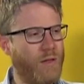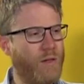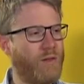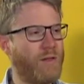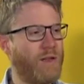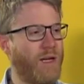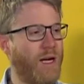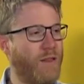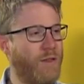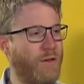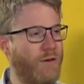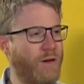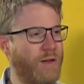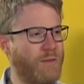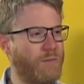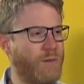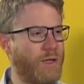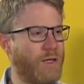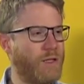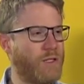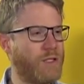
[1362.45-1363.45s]
than the other
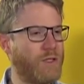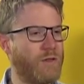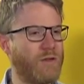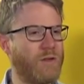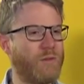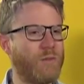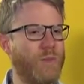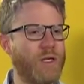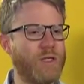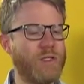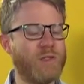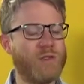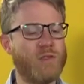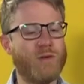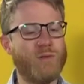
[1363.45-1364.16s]
expenditure in the budget.